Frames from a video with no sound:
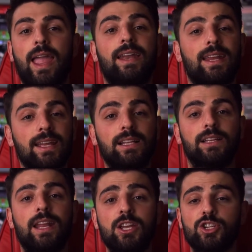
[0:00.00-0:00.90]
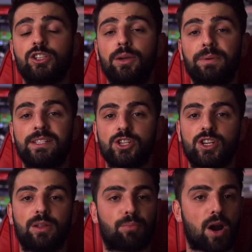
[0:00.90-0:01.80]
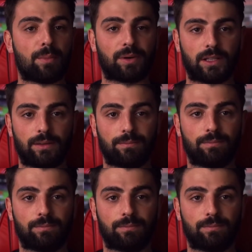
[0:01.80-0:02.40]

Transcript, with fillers: and inclination to position it properly.